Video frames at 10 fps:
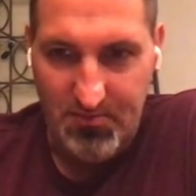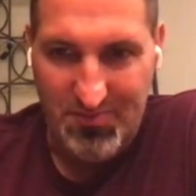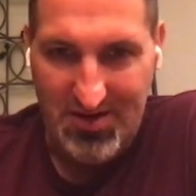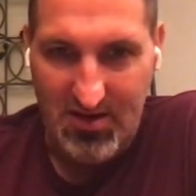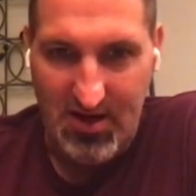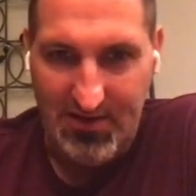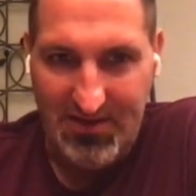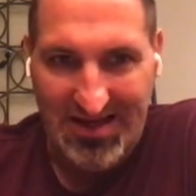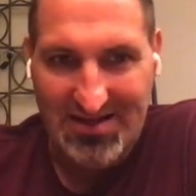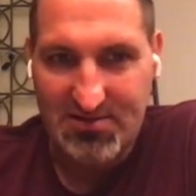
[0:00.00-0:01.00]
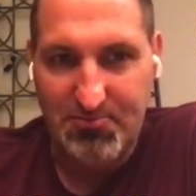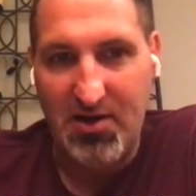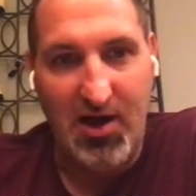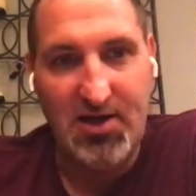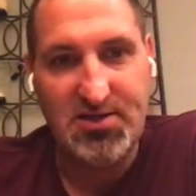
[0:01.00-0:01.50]
But I think it's
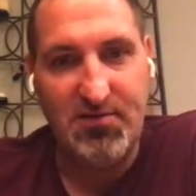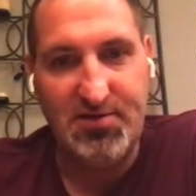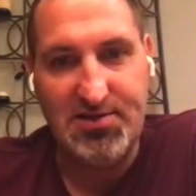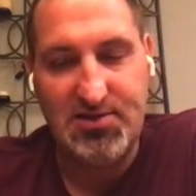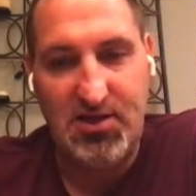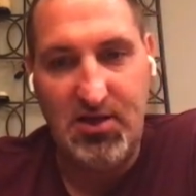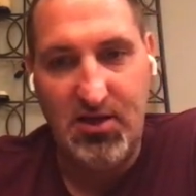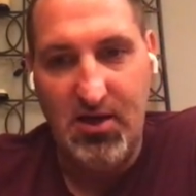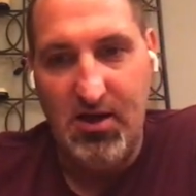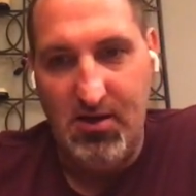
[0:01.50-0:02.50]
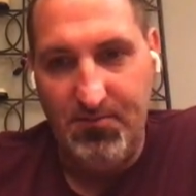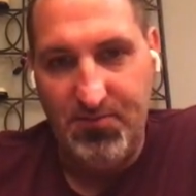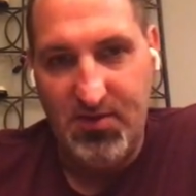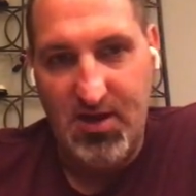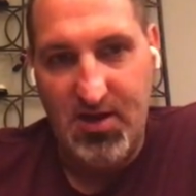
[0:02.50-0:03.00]
positive to see
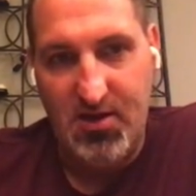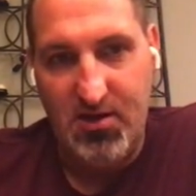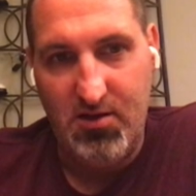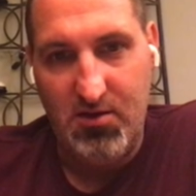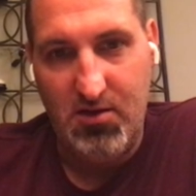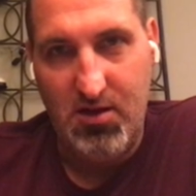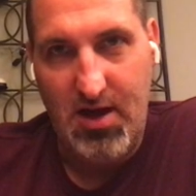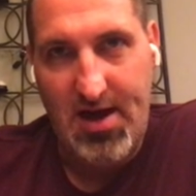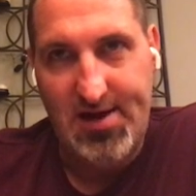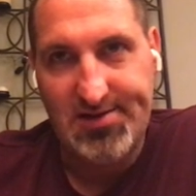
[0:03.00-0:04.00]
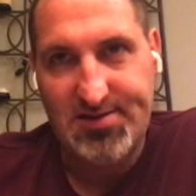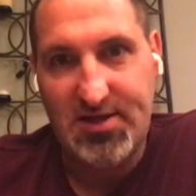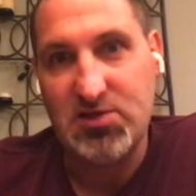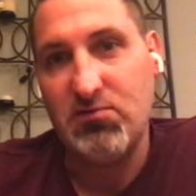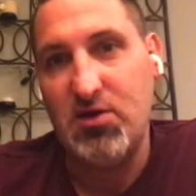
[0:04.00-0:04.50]
that as
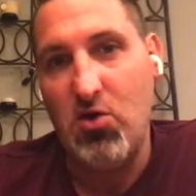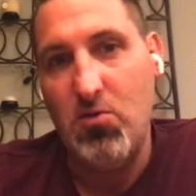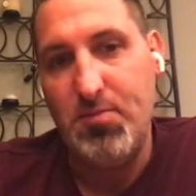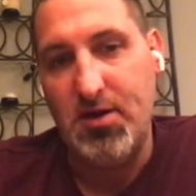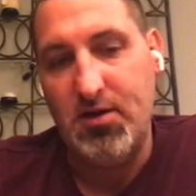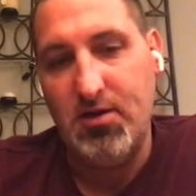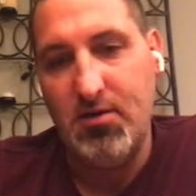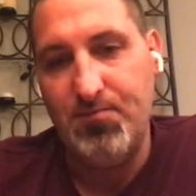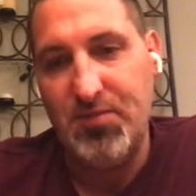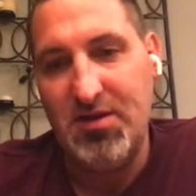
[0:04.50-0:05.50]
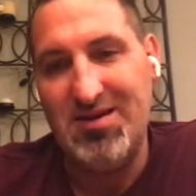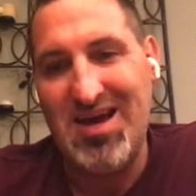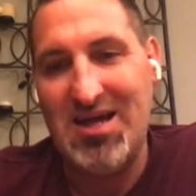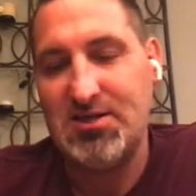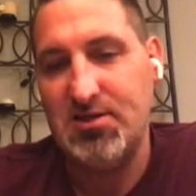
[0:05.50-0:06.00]
things reopened,
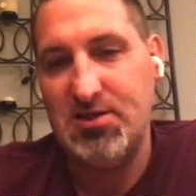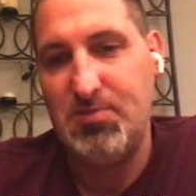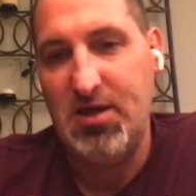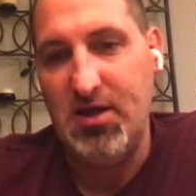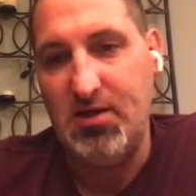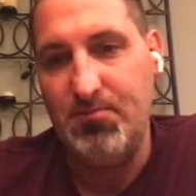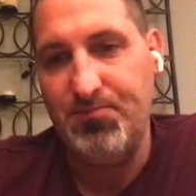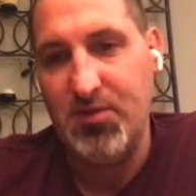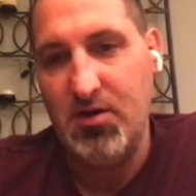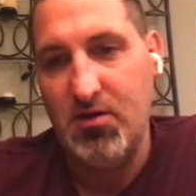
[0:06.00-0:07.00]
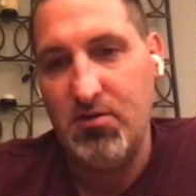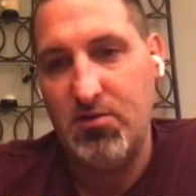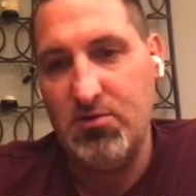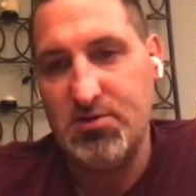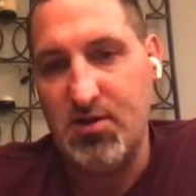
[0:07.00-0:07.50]
nationally speaking,
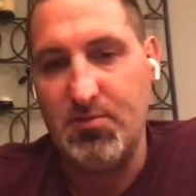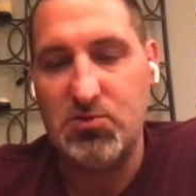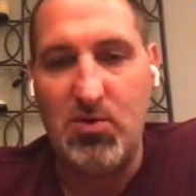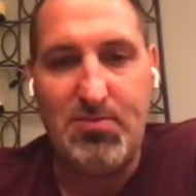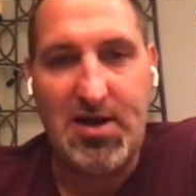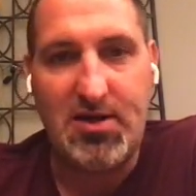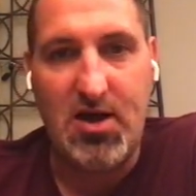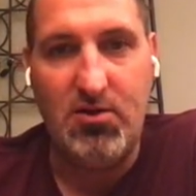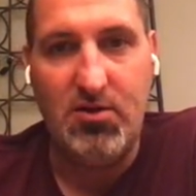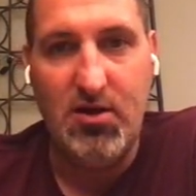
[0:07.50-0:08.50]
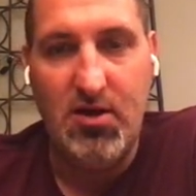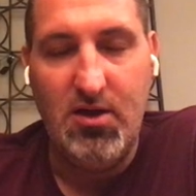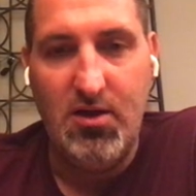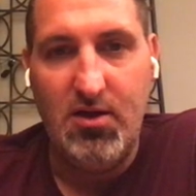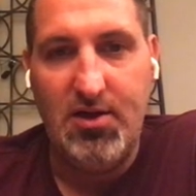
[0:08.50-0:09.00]
those numbers went back down.
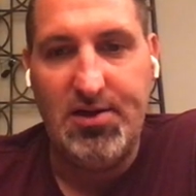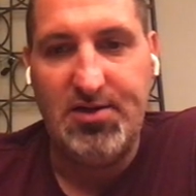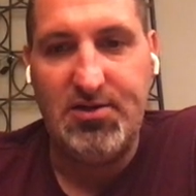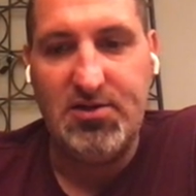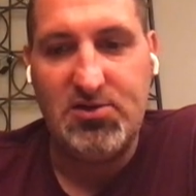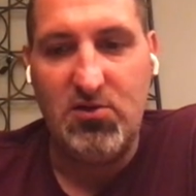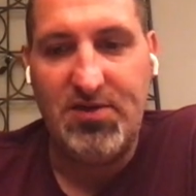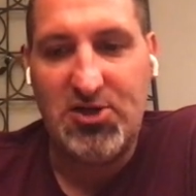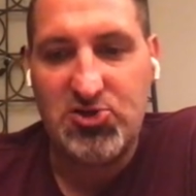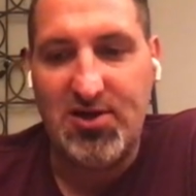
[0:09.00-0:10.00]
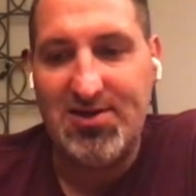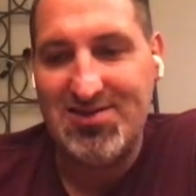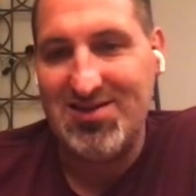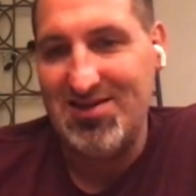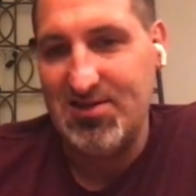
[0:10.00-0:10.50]
And so if that trend
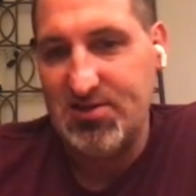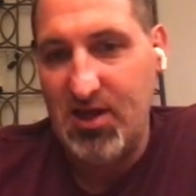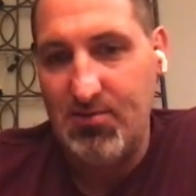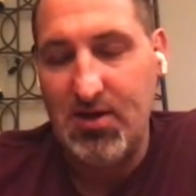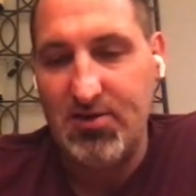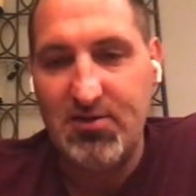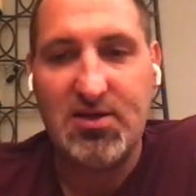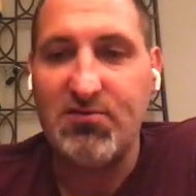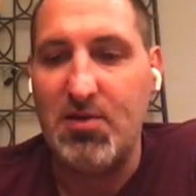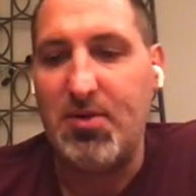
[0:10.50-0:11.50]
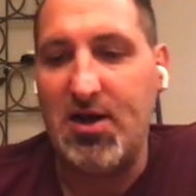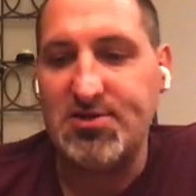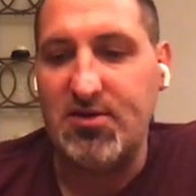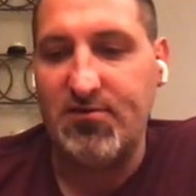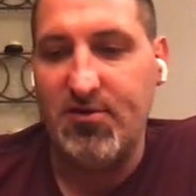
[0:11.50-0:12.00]
stays the same, I think that's very
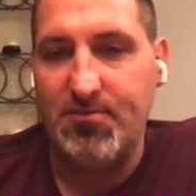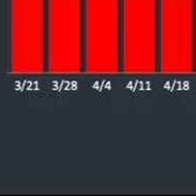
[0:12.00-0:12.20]
positive.